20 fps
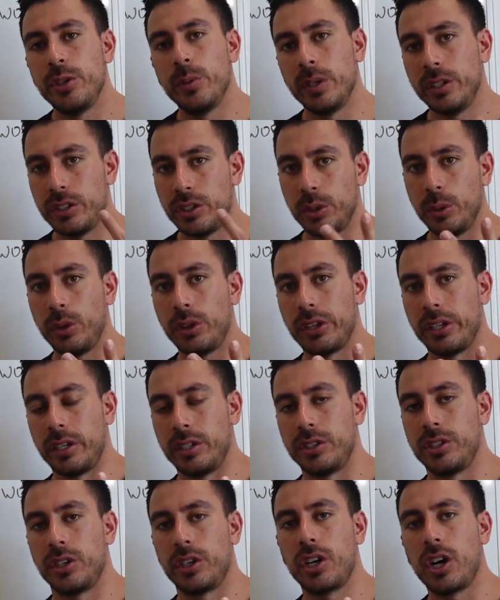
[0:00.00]
doing two
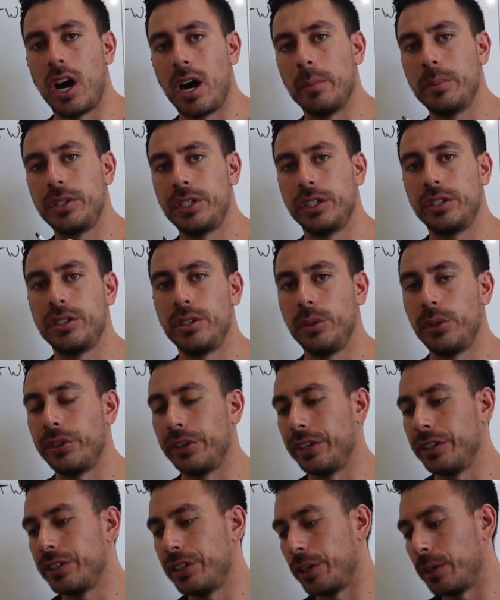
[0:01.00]
things. You're accomplishing two
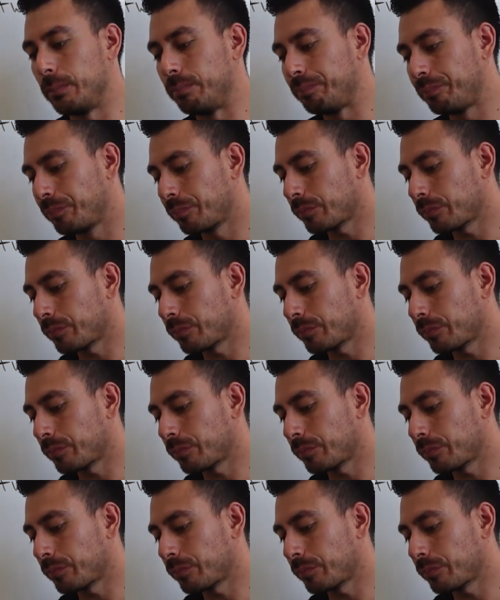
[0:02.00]
things here.